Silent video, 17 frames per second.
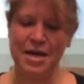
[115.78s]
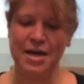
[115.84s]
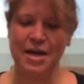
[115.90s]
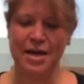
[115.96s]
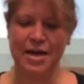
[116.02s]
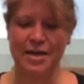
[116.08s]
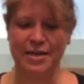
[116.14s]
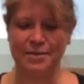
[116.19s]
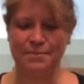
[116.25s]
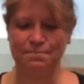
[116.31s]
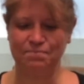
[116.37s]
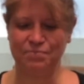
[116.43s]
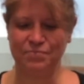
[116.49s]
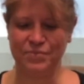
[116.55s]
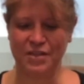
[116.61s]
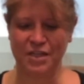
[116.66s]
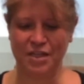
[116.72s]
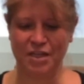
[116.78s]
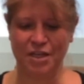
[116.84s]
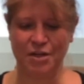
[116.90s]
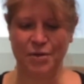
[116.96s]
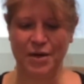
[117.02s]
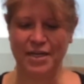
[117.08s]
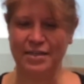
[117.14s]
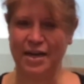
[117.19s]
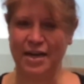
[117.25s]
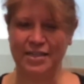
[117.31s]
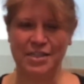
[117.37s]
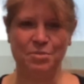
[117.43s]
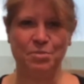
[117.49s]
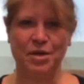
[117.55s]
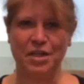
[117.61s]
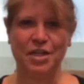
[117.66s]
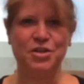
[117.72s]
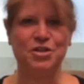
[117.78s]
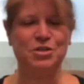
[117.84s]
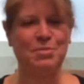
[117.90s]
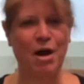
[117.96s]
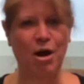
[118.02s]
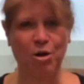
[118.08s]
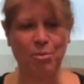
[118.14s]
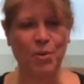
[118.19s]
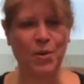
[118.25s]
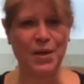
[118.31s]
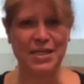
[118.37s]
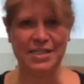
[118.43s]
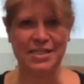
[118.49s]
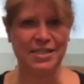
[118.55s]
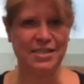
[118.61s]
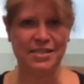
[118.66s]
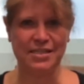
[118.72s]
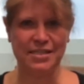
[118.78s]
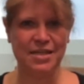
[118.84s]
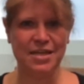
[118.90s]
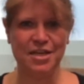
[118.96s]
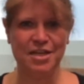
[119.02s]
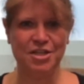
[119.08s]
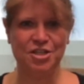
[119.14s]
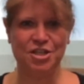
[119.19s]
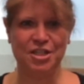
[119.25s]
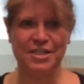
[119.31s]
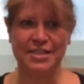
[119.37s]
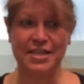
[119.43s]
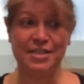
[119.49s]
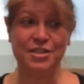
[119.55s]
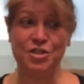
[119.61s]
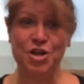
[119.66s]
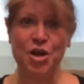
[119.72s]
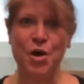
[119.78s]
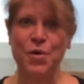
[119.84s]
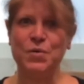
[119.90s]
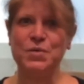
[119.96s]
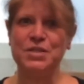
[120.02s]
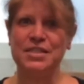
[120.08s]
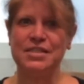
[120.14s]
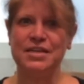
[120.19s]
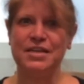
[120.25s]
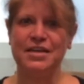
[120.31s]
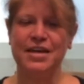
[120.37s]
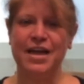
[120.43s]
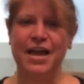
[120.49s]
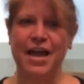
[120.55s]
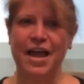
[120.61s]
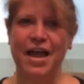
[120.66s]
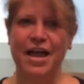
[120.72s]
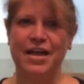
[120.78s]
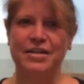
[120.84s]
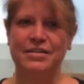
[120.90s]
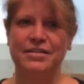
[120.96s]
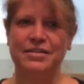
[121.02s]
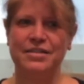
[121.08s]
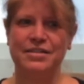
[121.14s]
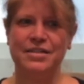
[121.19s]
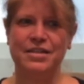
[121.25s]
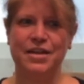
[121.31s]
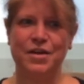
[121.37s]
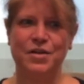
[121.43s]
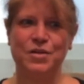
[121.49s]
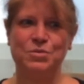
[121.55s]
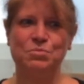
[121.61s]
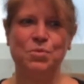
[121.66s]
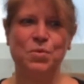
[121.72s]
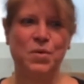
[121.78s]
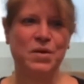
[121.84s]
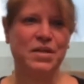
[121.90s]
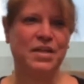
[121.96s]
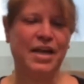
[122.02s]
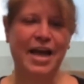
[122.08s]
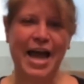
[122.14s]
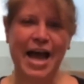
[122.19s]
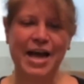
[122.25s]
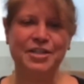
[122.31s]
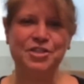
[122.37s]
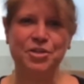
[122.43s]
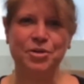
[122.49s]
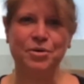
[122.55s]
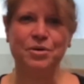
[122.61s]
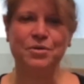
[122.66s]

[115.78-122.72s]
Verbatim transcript: Um, you know, I, I typically use PowerPoints as just as notes and there's more that I add to it